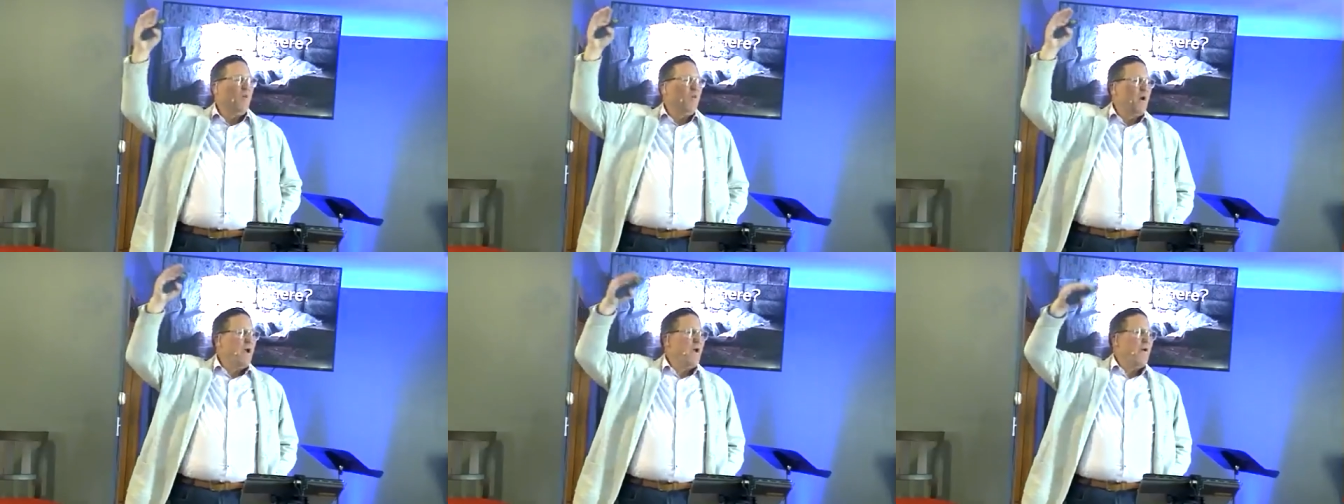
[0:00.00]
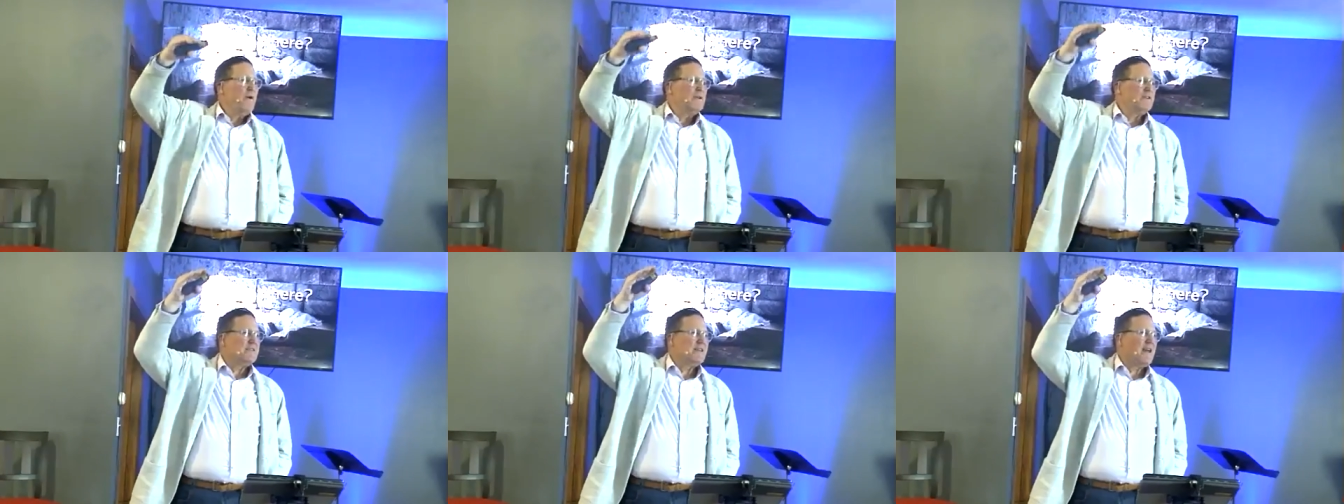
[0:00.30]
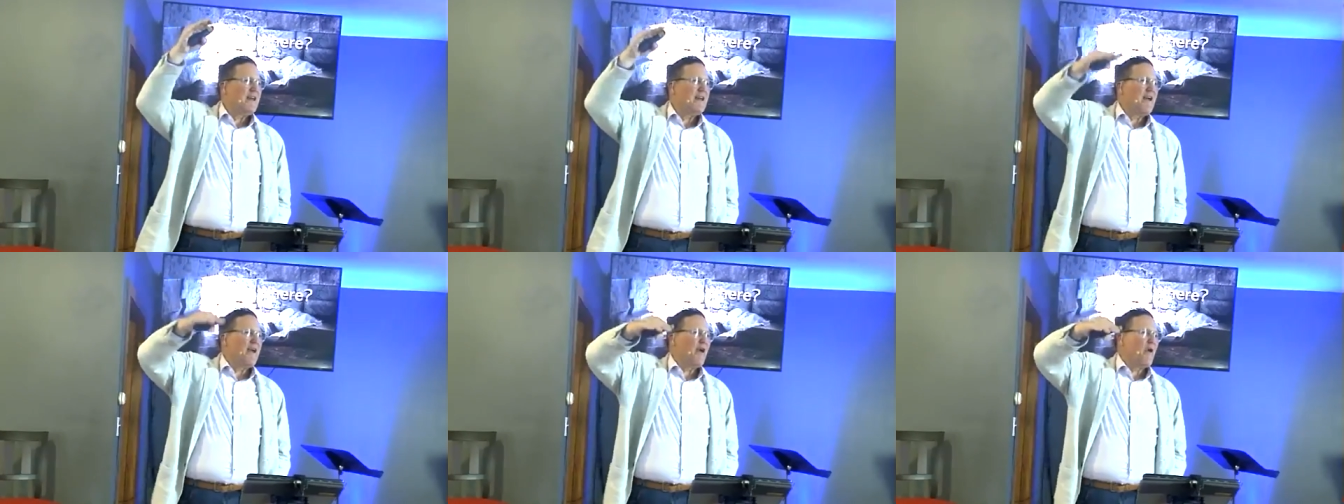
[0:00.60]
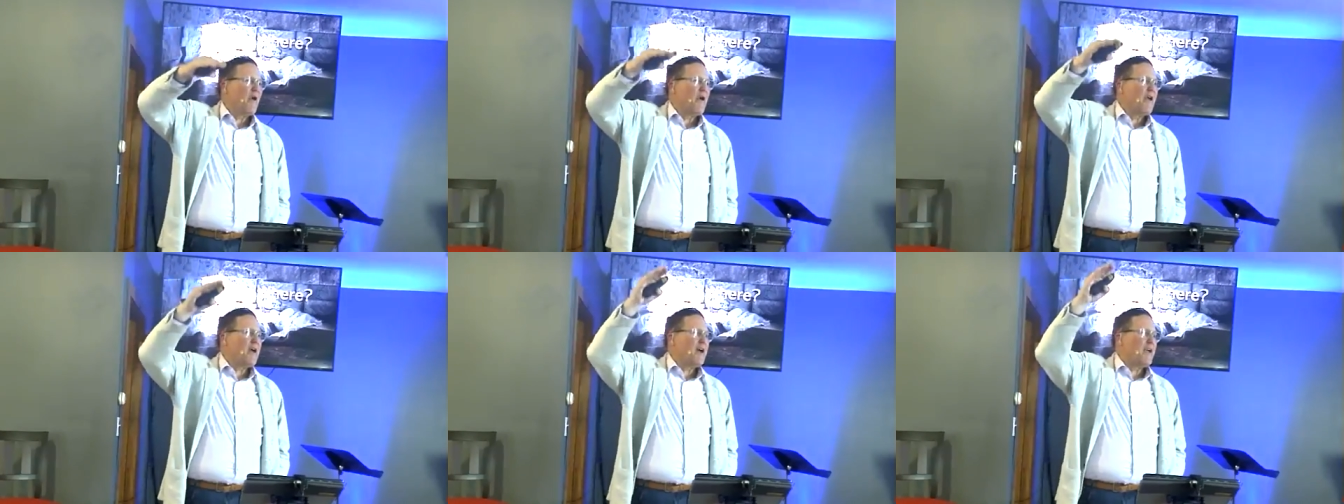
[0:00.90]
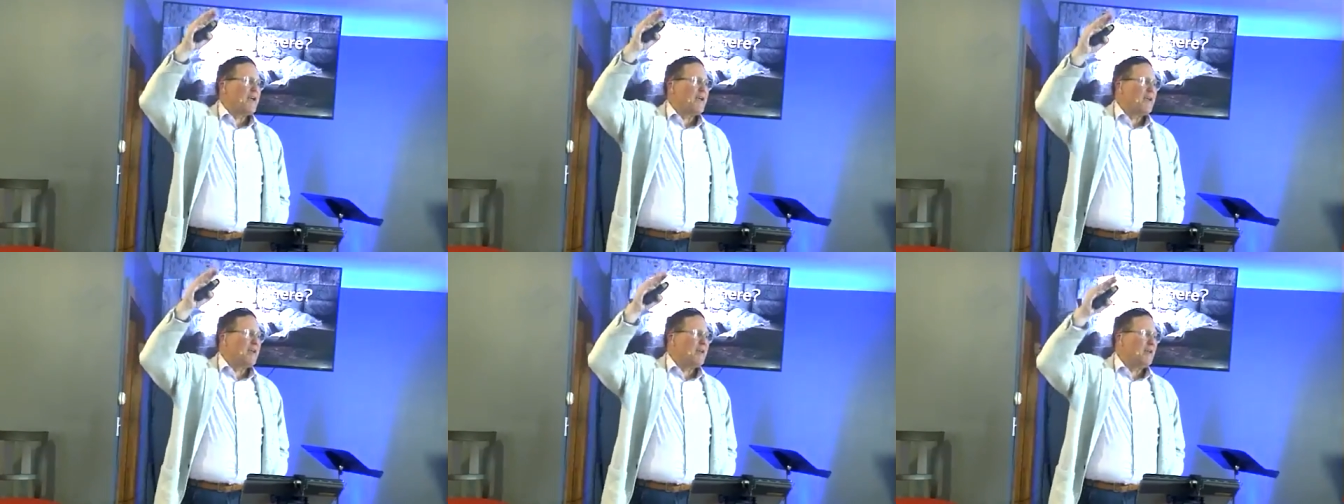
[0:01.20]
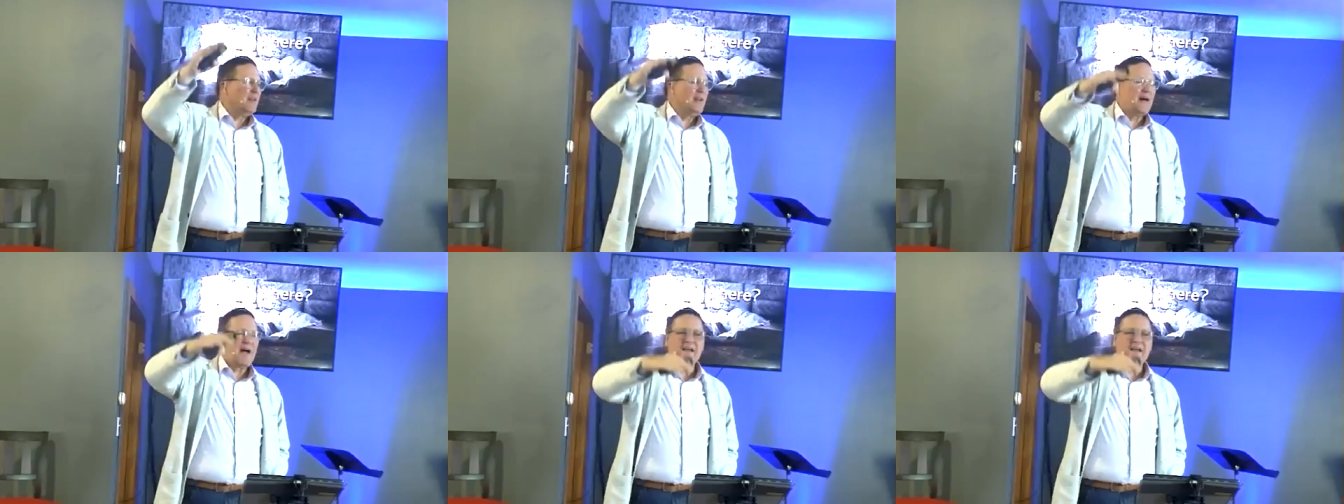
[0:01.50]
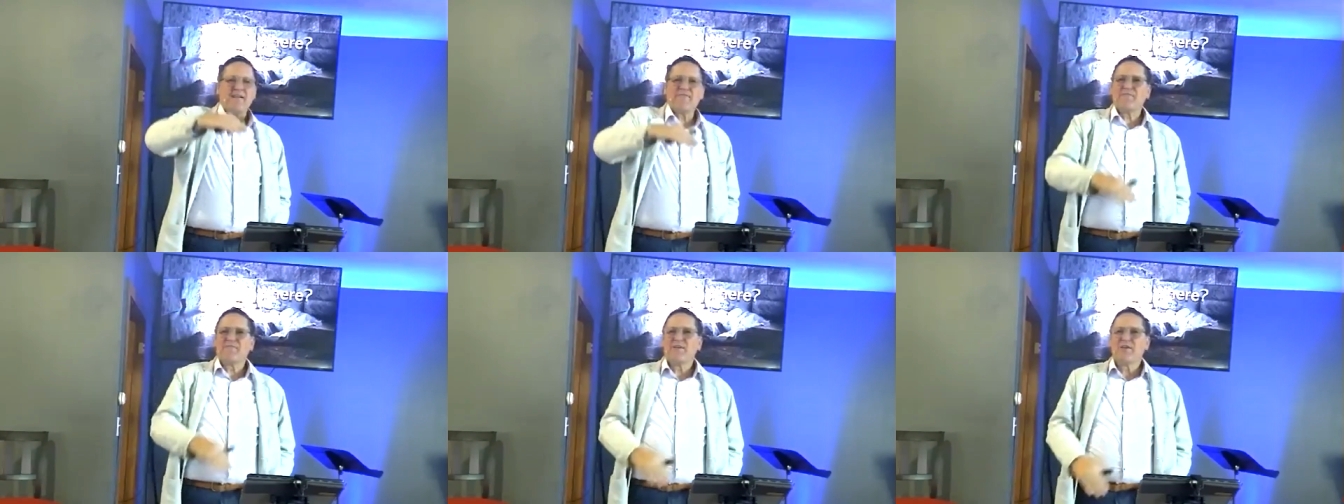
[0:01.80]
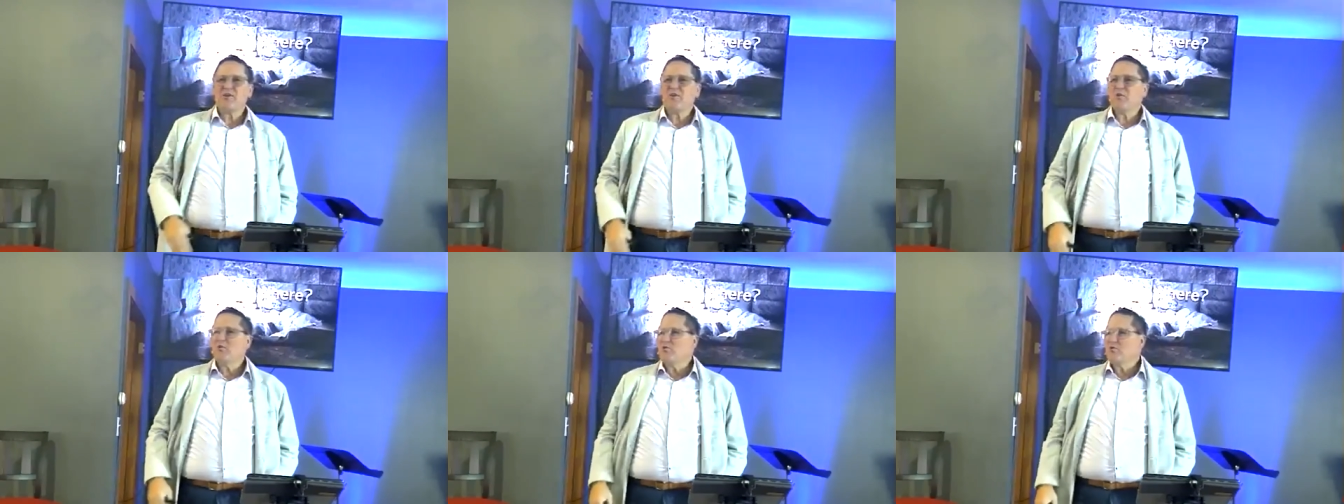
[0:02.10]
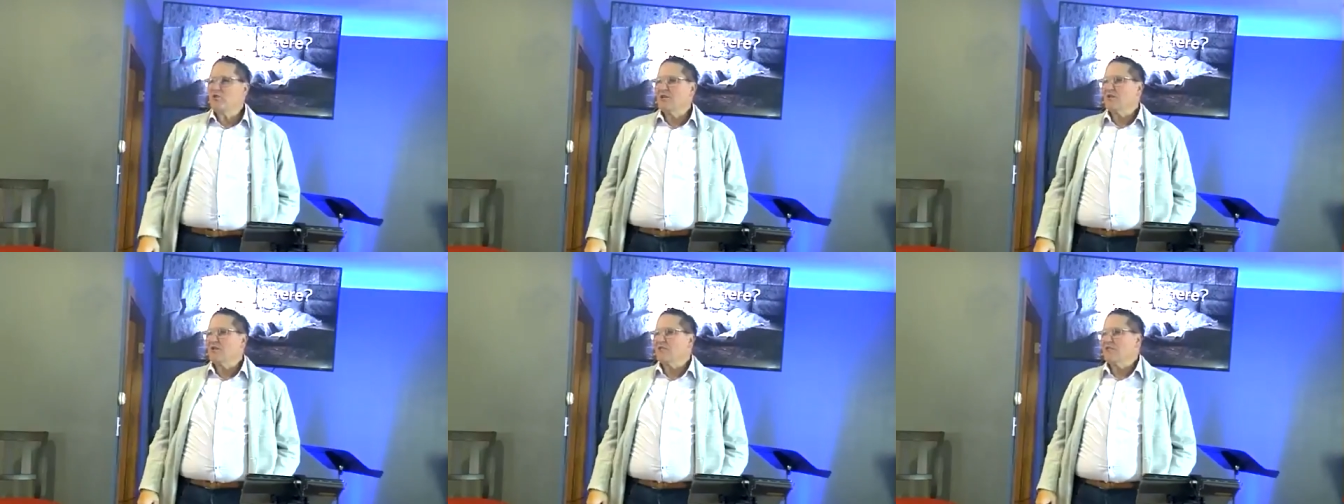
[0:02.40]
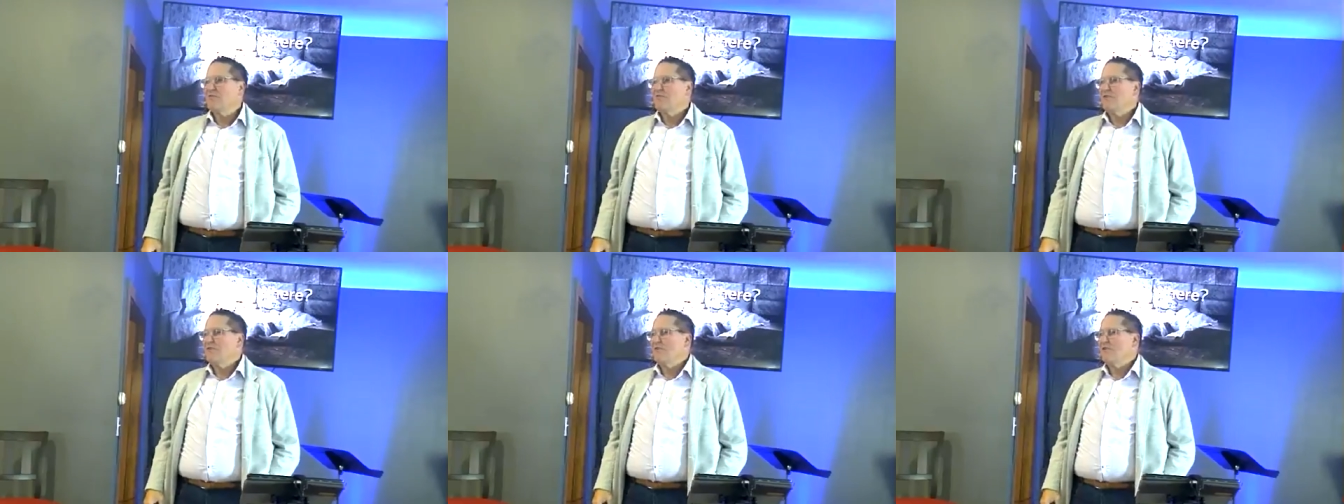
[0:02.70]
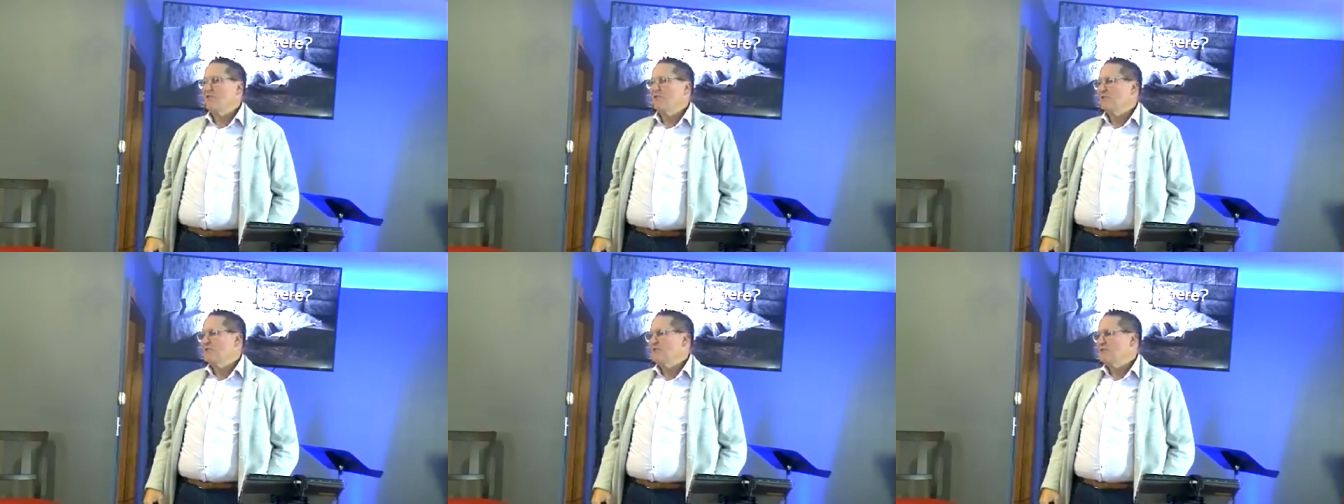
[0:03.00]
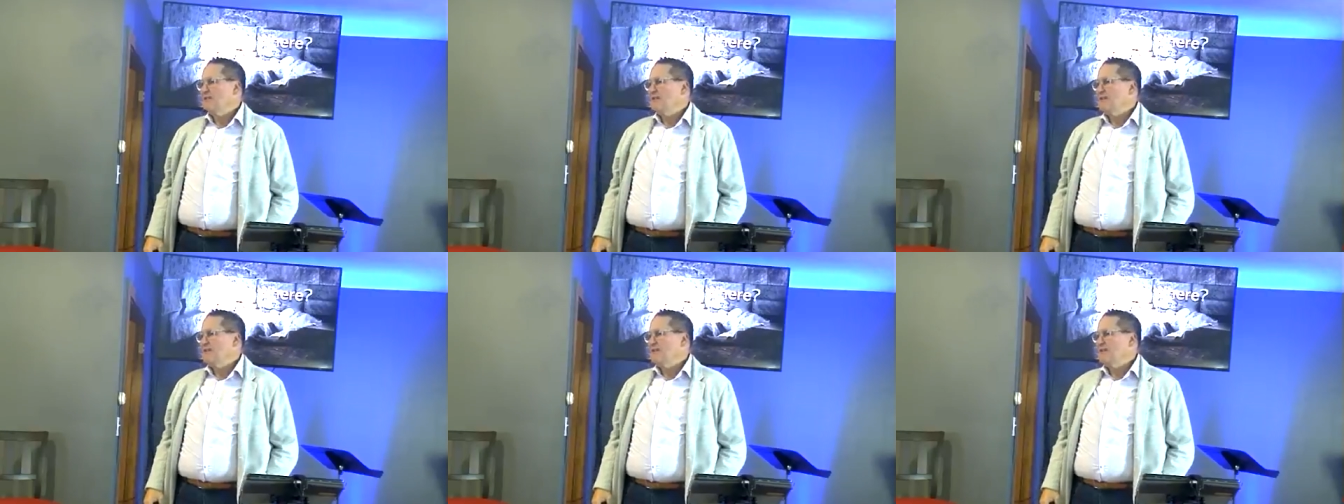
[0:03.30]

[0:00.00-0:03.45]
Where is that area in life that you just feel